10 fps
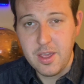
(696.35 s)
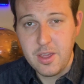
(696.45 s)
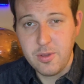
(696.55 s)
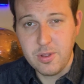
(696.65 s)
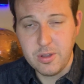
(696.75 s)

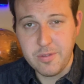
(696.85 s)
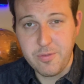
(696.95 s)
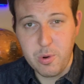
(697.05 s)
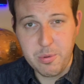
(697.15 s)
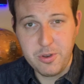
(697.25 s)
you can look
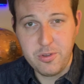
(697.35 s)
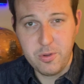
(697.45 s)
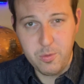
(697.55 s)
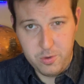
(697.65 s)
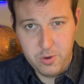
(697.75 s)
forward
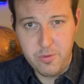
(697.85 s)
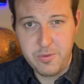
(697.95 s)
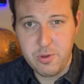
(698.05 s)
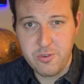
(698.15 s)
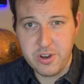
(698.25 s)
to new
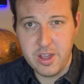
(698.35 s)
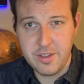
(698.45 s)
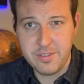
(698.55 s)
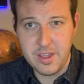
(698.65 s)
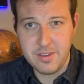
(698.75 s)
future
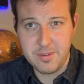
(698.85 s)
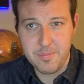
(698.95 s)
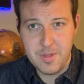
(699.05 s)
content.